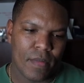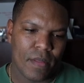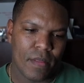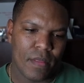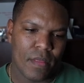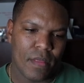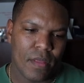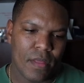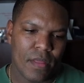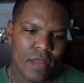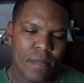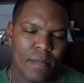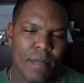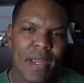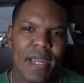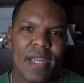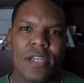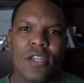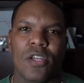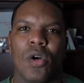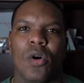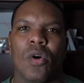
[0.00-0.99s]
The
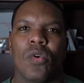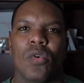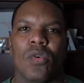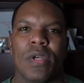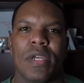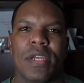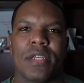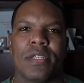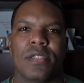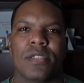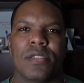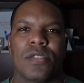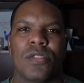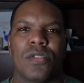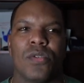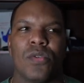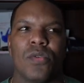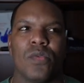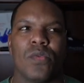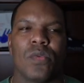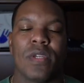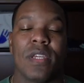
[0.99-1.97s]
main goal is
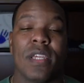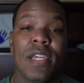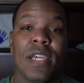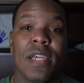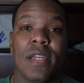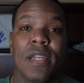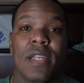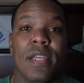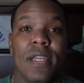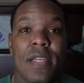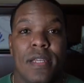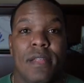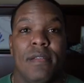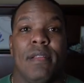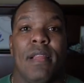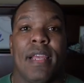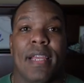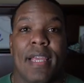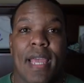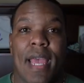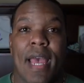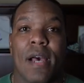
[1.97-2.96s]
to get
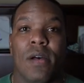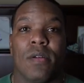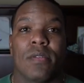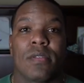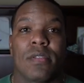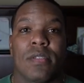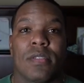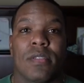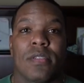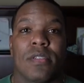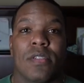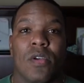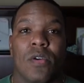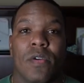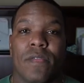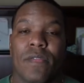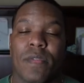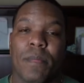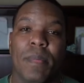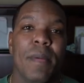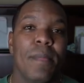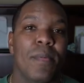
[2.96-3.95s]
outs. So
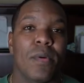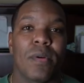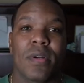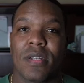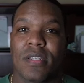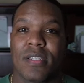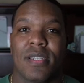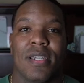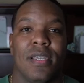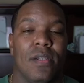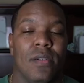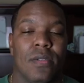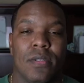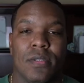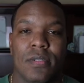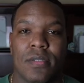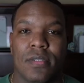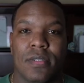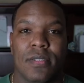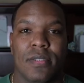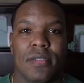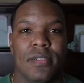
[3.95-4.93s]
if the people are going to steal,
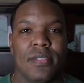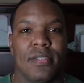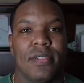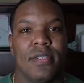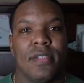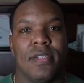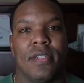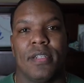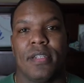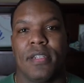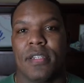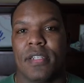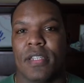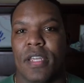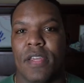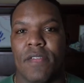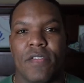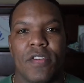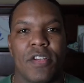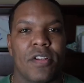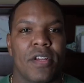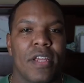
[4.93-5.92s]

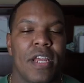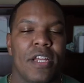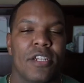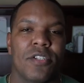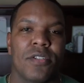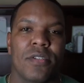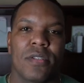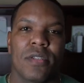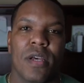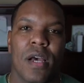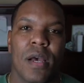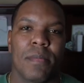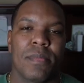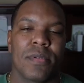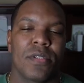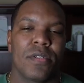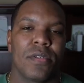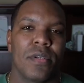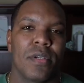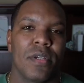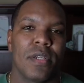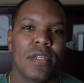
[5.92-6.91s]
giving your catcher the
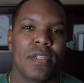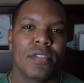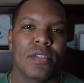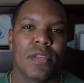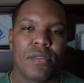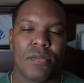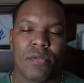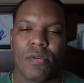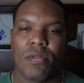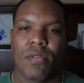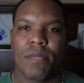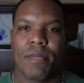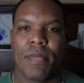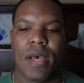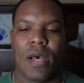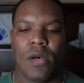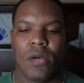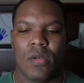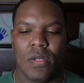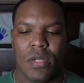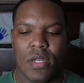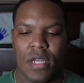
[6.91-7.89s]
opportunity to throw them
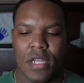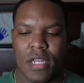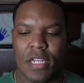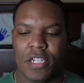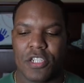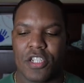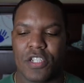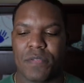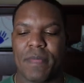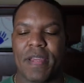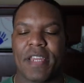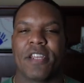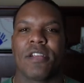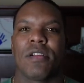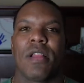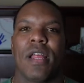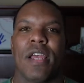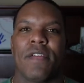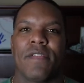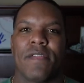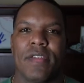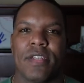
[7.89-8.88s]
out can just make your
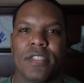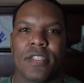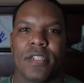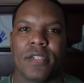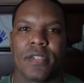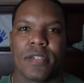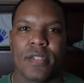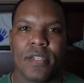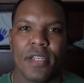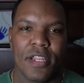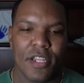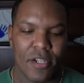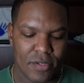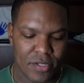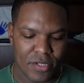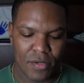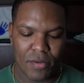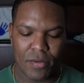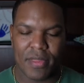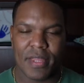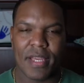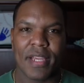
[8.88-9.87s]
life easier. There's
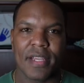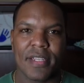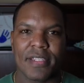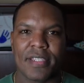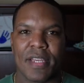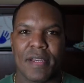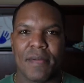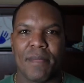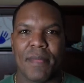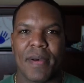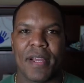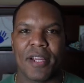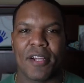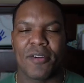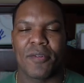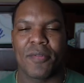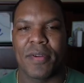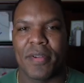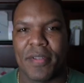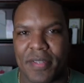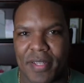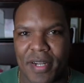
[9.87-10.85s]
2 things in my
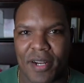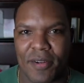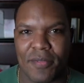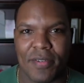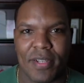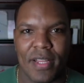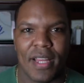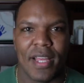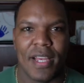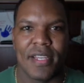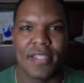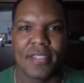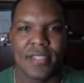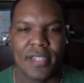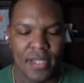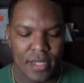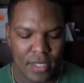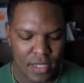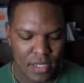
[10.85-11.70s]
career that I realized.